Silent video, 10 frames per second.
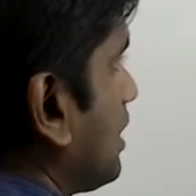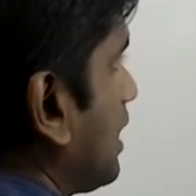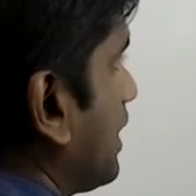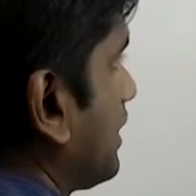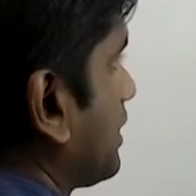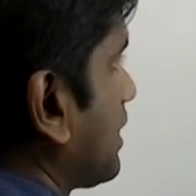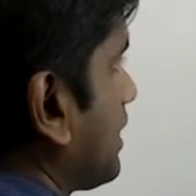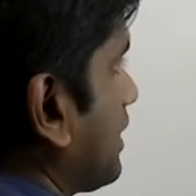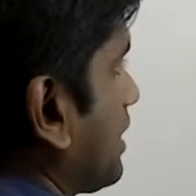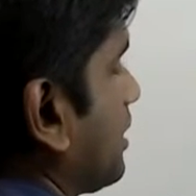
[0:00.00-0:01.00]
and
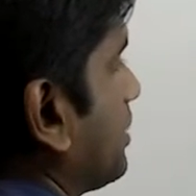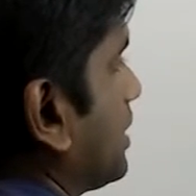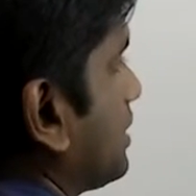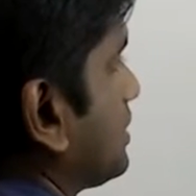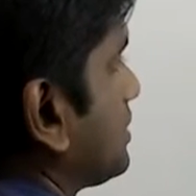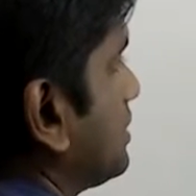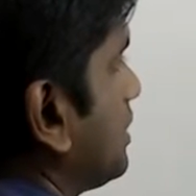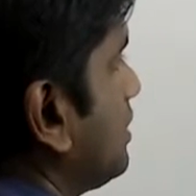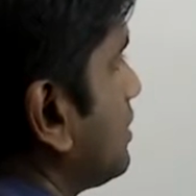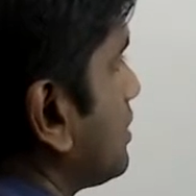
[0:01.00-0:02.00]
current liabilities in
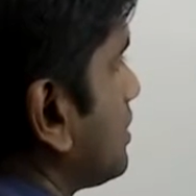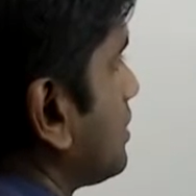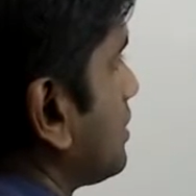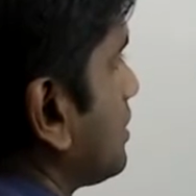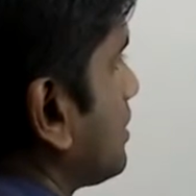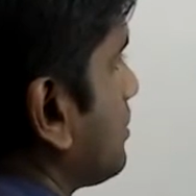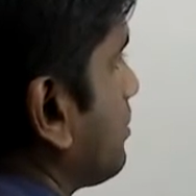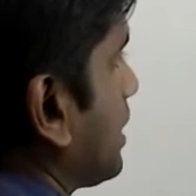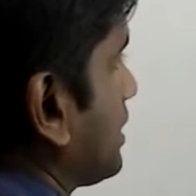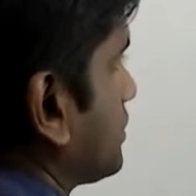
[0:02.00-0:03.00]
the
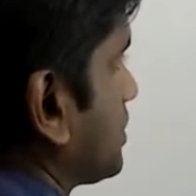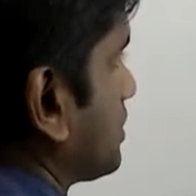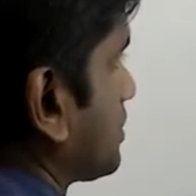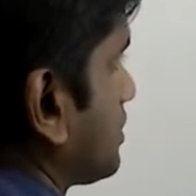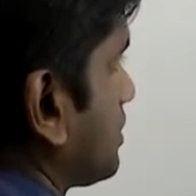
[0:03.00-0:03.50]
balance sheet.